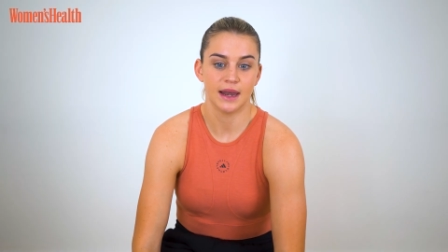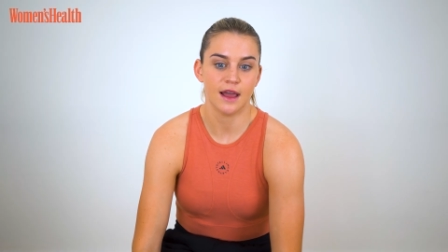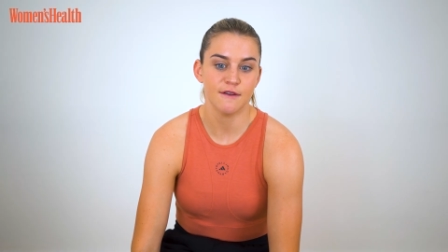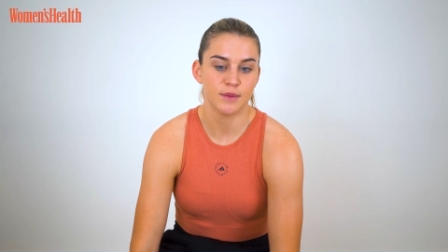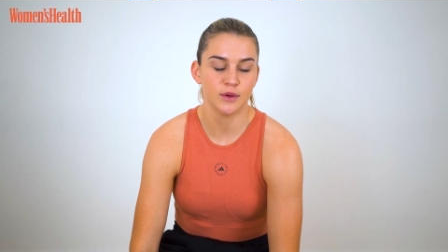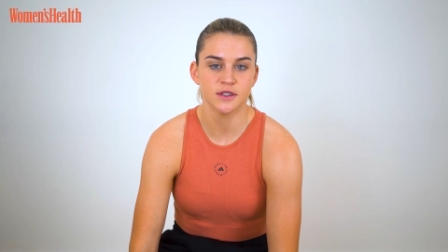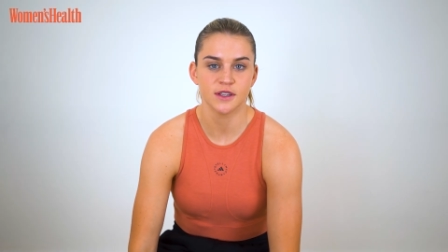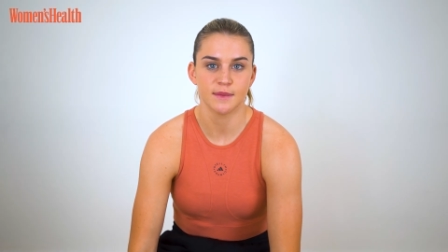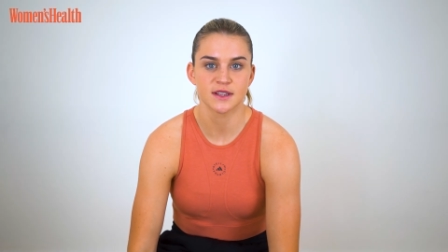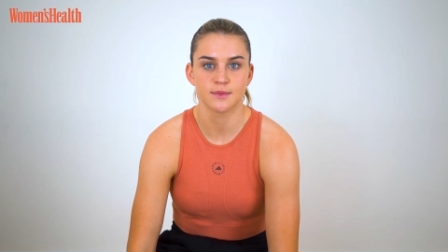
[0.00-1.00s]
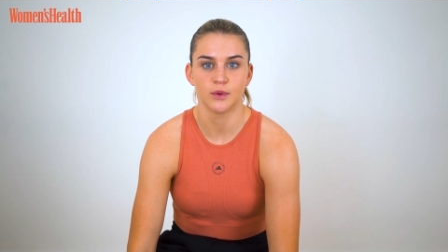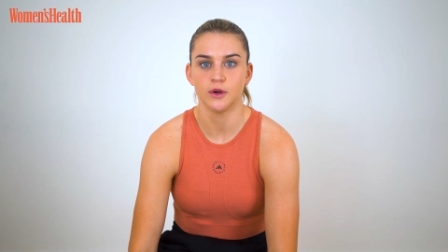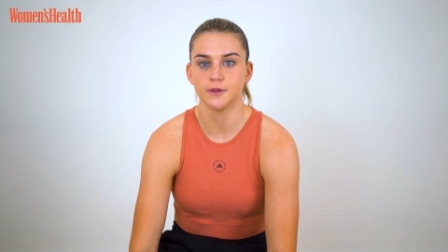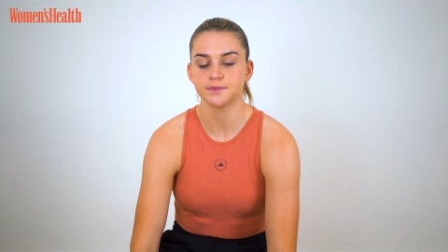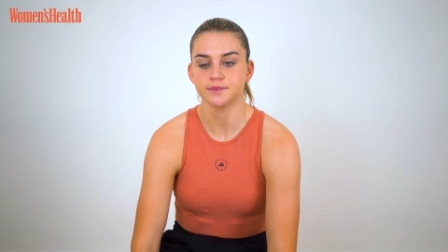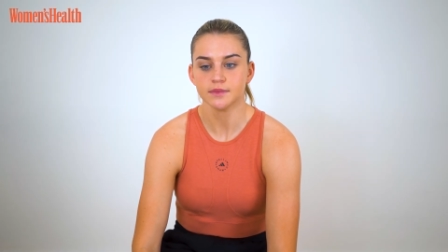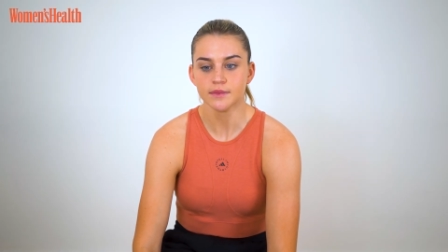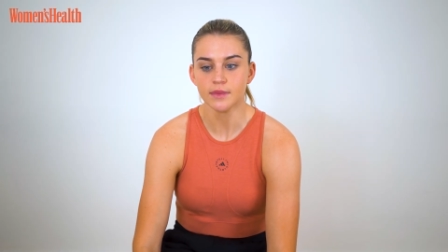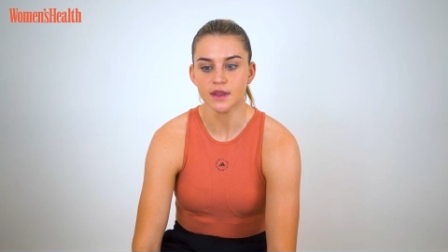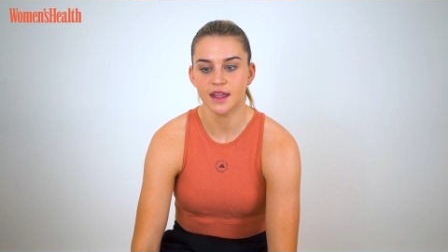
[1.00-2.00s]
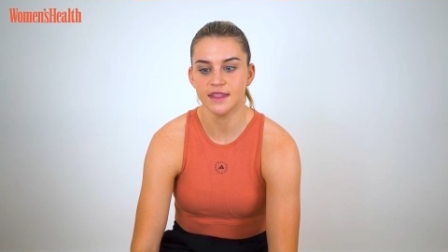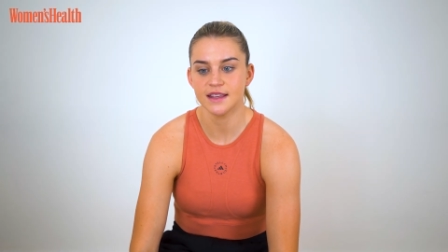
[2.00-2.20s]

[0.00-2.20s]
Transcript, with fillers: life but also my sport. And